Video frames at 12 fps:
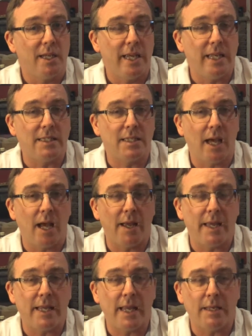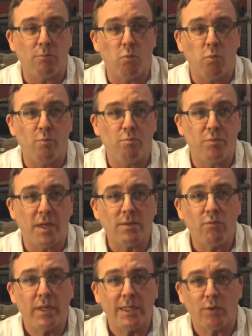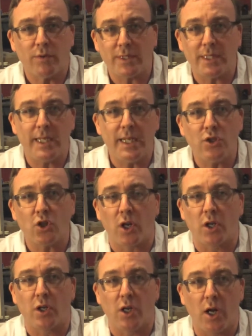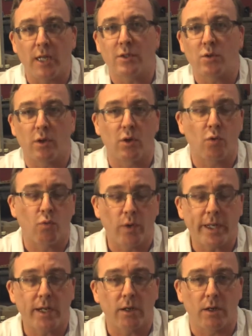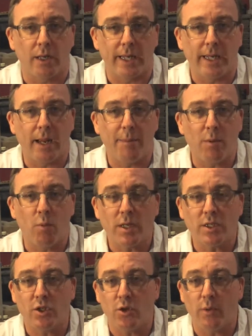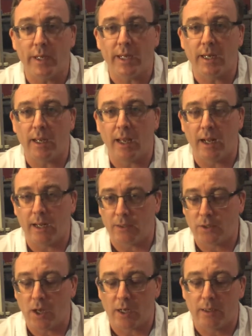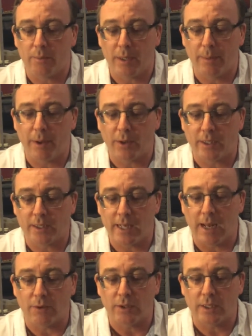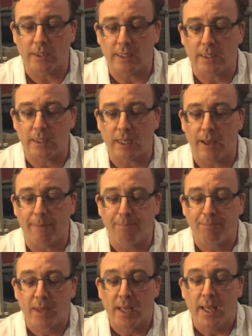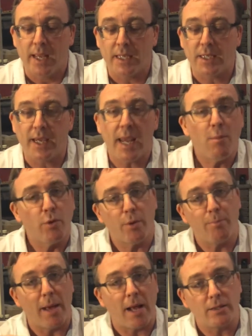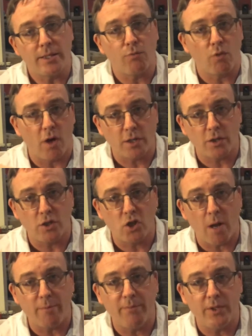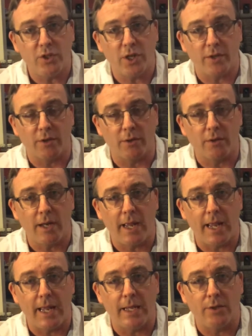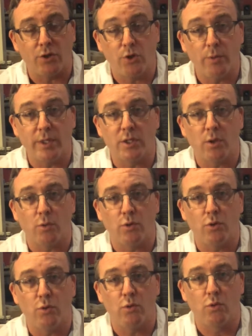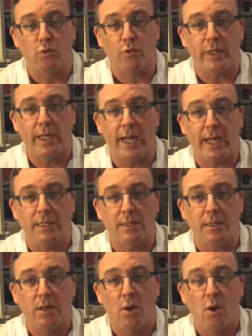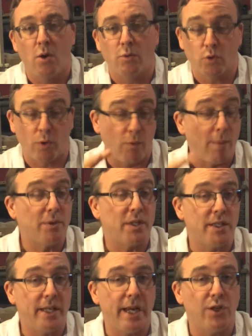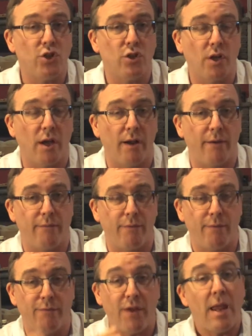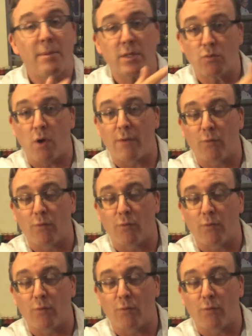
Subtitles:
It doesn't really sort of teach a lot sort of curricularly. I mean, what it's doing, I'll talk a little bit about this now, it's a game where you're balancing rocks on top of each other, and you're doing so to create sort of representations of famous rock